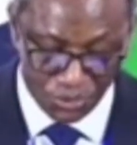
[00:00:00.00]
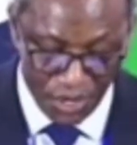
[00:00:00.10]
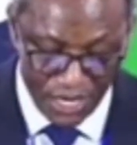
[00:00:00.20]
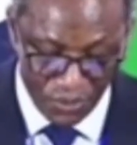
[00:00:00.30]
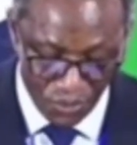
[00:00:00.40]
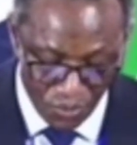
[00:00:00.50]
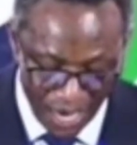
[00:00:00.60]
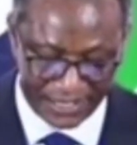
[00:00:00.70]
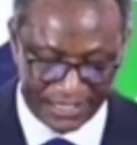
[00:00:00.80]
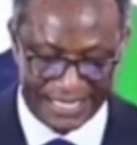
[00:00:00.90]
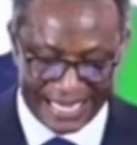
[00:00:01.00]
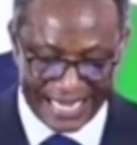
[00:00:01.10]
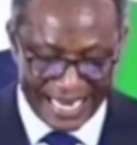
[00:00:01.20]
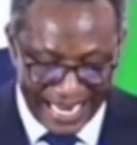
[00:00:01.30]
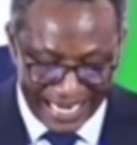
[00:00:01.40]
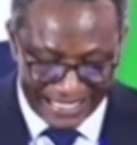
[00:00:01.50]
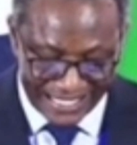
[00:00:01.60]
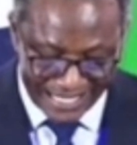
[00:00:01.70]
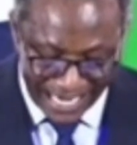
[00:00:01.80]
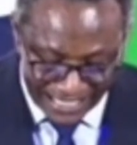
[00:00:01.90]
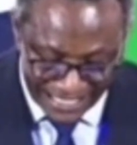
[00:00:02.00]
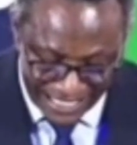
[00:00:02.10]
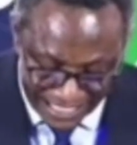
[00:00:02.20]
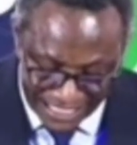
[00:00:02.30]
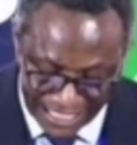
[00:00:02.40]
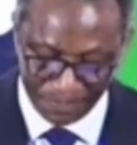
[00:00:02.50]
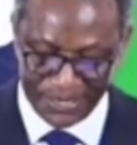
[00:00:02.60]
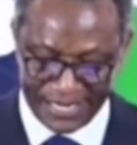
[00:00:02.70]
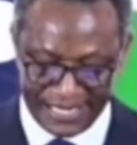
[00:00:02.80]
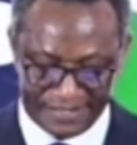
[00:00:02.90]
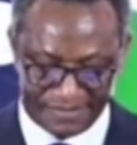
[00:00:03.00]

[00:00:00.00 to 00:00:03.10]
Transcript: doing good works. Then church discipline.